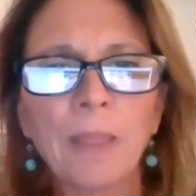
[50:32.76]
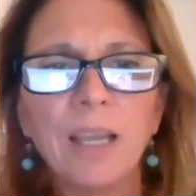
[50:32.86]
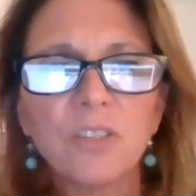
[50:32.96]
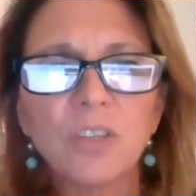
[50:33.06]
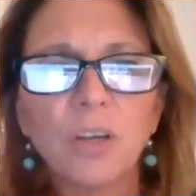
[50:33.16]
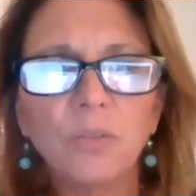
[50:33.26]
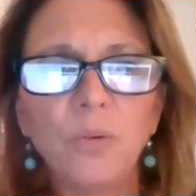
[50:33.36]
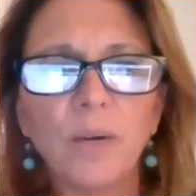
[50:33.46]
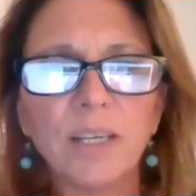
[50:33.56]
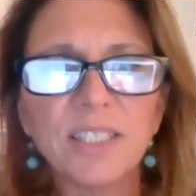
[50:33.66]
And so,
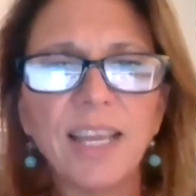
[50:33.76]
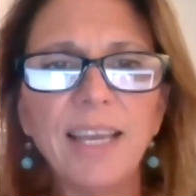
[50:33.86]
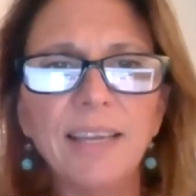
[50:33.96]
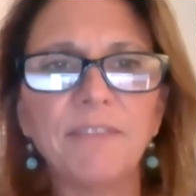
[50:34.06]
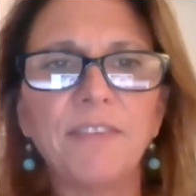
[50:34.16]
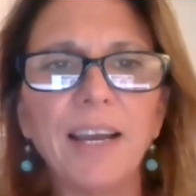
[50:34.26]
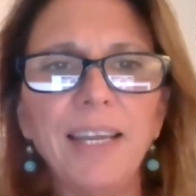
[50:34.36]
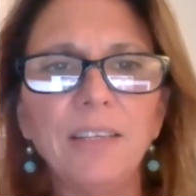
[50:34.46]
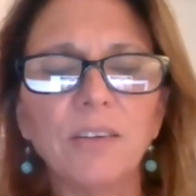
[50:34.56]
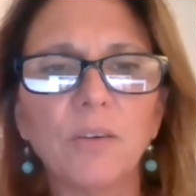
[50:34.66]
do I stay and
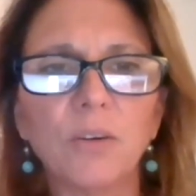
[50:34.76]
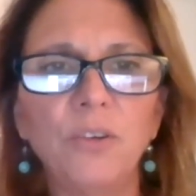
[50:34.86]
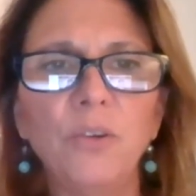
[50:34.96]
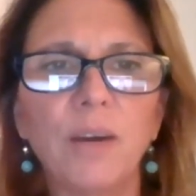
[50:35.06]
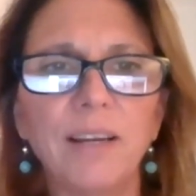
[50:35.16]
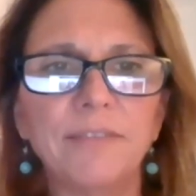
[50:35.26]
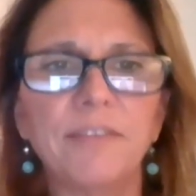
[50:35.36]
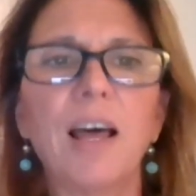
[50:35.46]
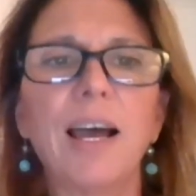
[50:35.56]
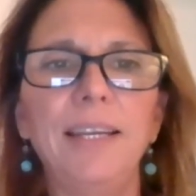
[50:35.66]
fight or do I
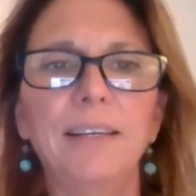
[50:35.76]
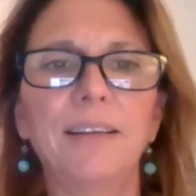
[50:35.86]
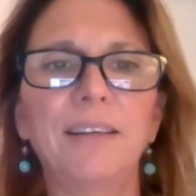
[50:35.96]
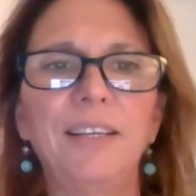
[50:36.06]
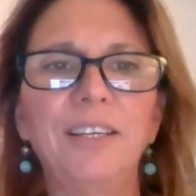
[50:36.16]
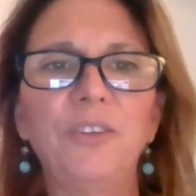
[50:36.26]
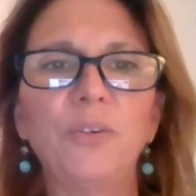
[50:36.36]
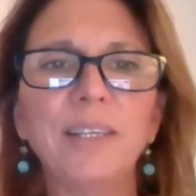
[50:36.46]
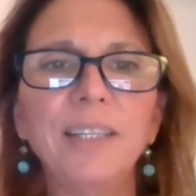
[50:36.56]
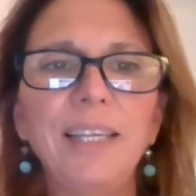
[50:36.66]
fly? Do
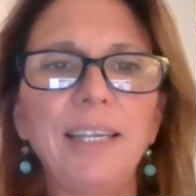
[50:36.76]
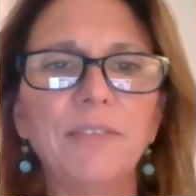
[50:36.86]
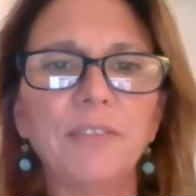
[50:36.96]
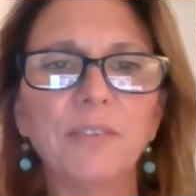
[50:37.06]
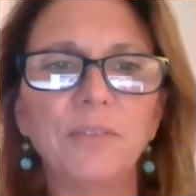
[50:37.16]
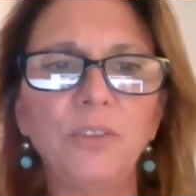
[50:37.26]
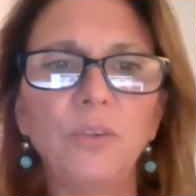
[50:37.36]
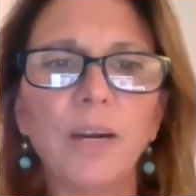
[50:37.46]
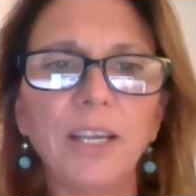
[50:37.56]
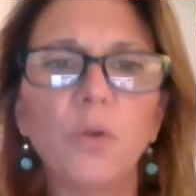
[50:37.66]
I leave?
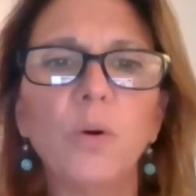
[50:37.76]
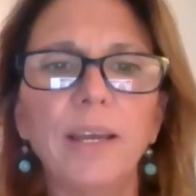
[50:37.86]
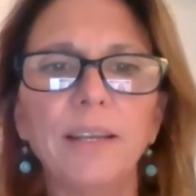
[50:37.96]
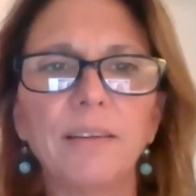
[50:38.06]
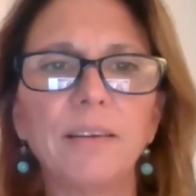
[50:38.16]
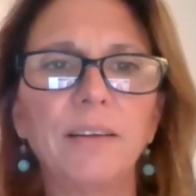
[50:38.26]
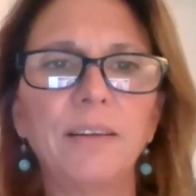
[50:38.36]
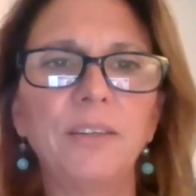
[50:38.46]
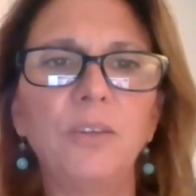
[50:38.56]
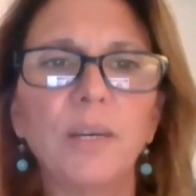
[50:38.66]
Do I quit?
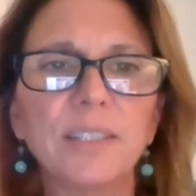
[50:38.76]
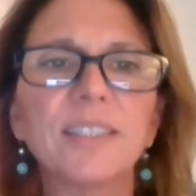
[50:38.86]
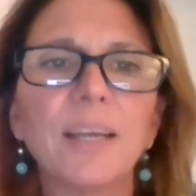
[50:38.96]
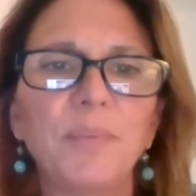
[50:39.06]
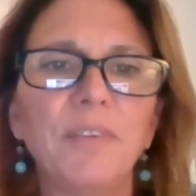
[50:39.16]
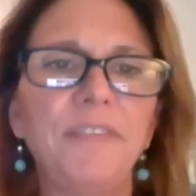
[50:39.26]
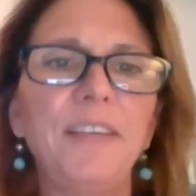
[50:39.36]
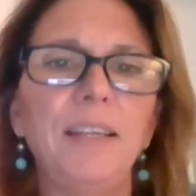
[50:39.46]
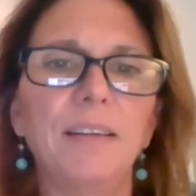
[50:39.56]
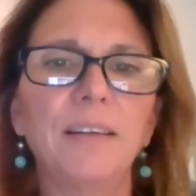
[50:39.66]
Do I accept
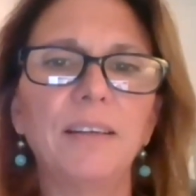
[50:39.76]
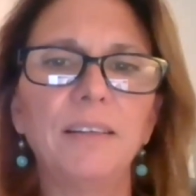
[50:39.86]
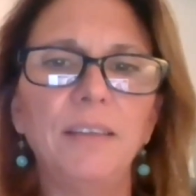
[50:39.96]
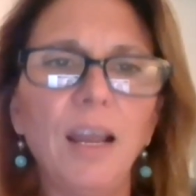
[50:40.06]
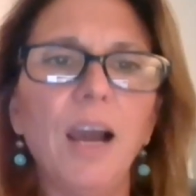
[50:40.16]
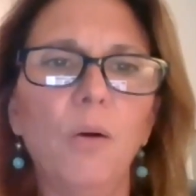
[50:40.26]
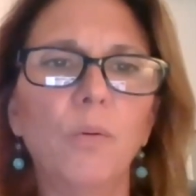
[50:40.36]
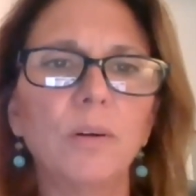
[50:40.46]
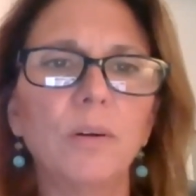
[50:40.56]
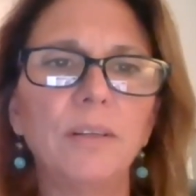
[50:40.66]
defeat?
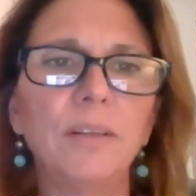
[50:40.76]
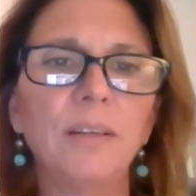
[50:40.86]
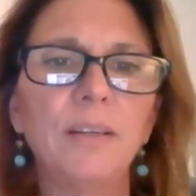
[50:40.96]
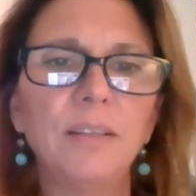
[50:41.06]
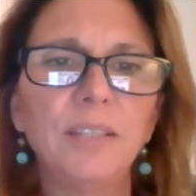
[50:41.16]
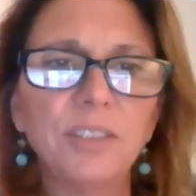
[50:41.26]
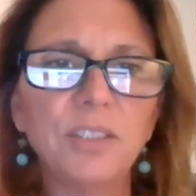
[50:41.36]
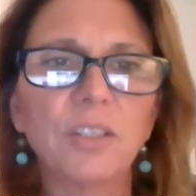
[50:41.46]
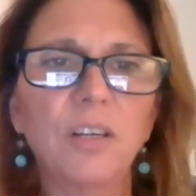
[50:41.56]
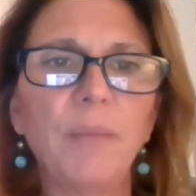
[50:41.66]
No. This
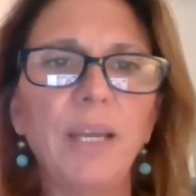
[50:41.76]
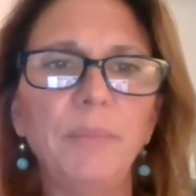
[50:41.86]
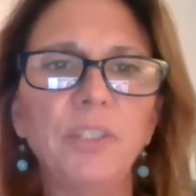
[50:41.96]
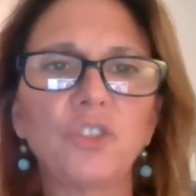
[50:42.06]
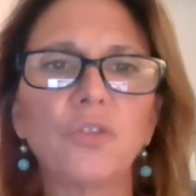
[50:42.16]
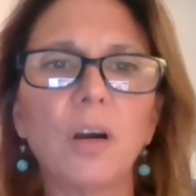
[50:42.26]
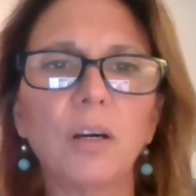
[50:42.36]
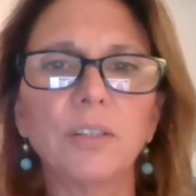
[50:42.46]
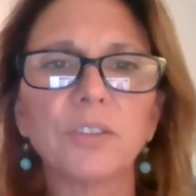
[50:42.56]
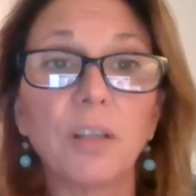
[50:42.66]
is going to make me
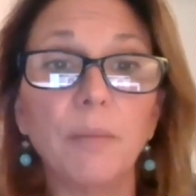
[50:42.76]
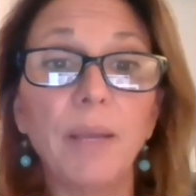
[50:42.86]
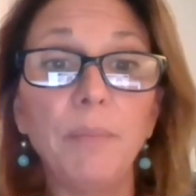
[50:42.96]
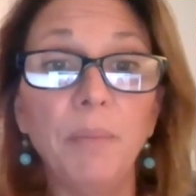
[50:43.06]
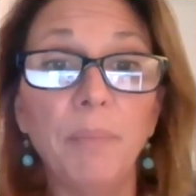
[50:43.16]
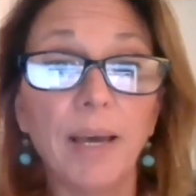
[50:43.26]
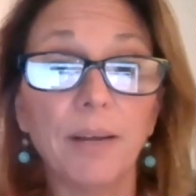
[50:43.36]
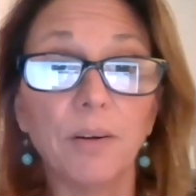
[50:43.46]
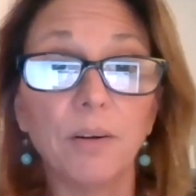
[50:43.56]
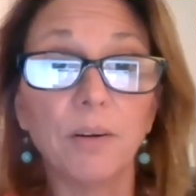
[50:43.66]
stronger. It's going to make me
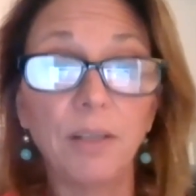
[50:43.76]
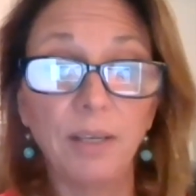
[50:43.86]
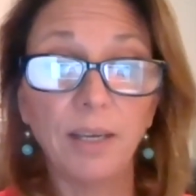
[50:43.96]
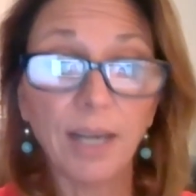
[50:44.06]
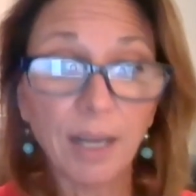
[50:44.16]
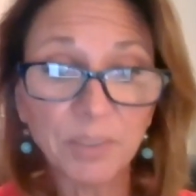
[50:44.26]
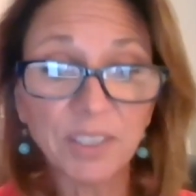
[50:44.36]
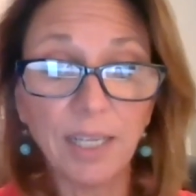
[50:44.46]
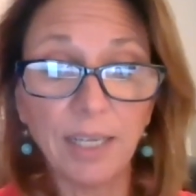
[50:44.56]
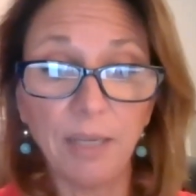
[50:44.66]
better. And I'm
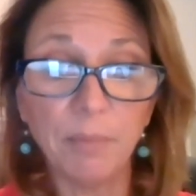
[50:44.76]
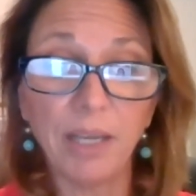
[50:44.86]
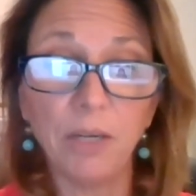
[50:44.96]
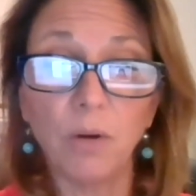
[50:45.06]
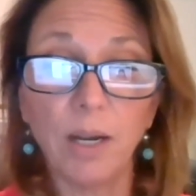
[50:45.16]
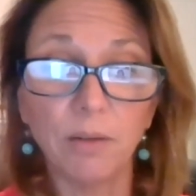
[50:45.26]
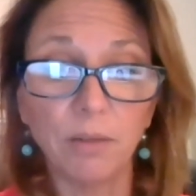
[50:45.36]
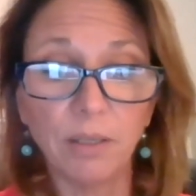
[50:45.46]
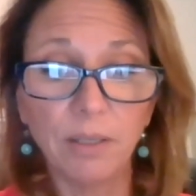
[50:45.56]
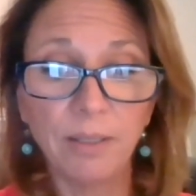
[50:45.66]
standing my ground.
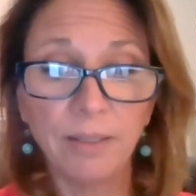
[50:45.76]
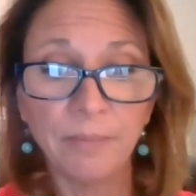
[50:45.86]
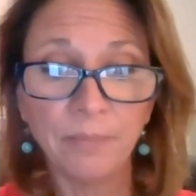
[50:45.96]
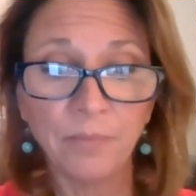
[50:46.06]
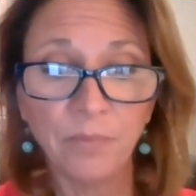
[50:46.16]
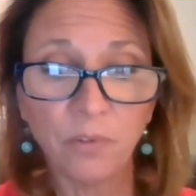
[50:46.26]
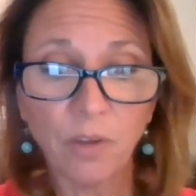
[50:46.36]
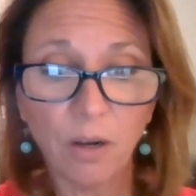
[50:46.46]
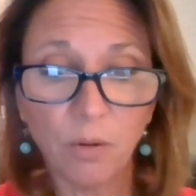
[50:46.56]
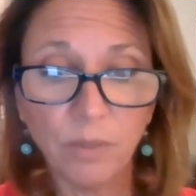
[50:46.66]

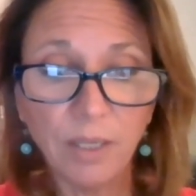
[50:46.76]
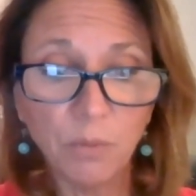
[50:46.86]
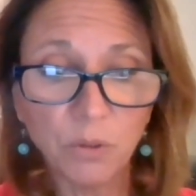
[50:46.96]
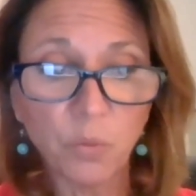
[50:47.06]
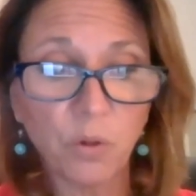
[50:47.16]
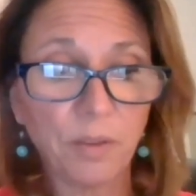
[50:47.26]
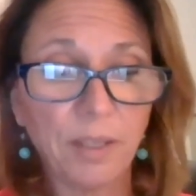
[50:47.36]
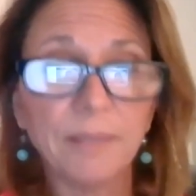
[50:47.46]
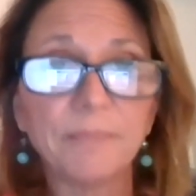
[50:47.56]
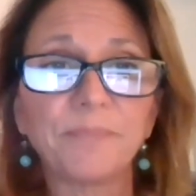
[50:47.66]
So it was worth
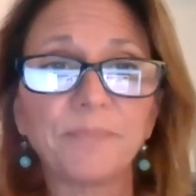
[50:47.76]
it.